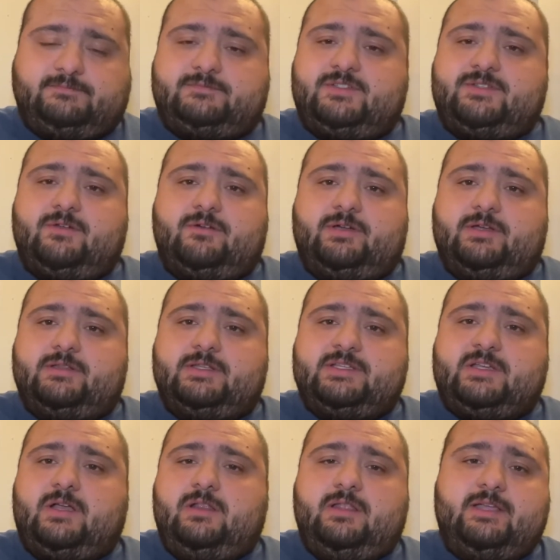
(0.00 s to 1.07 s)
So good. This
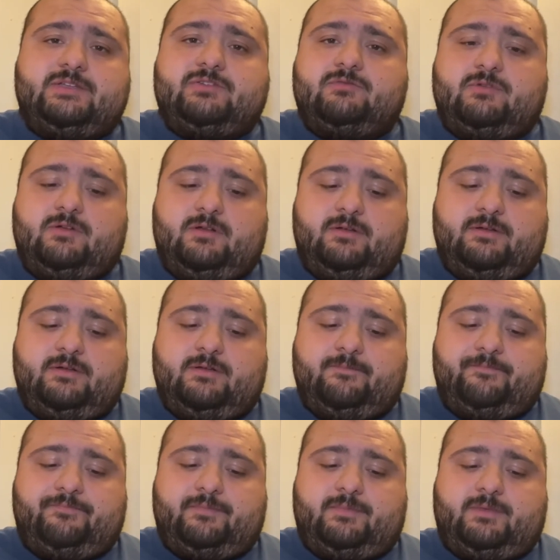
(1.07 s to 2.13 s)
cholesterol
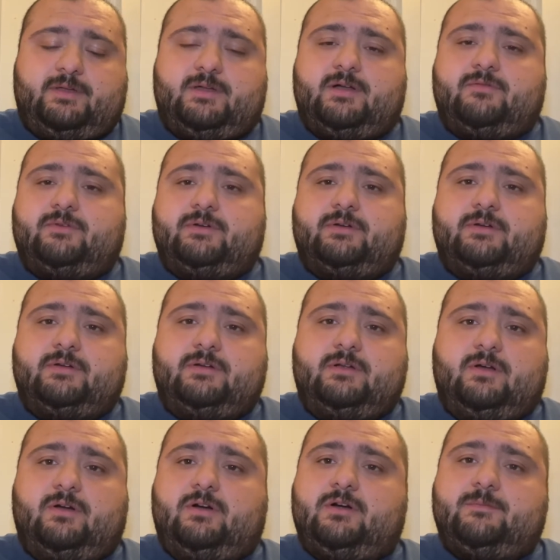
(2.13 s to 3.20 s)
covered
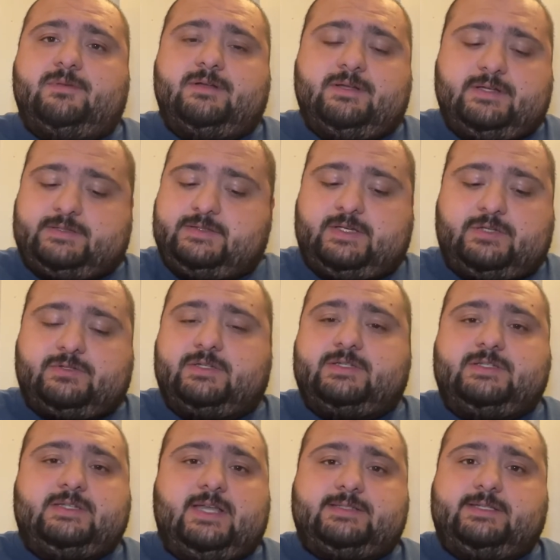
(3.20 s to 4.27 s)
carb is such a
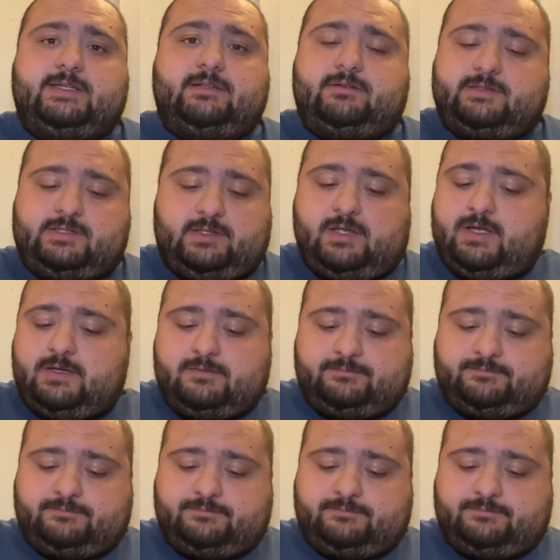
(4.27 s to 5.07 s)
sexy little slut.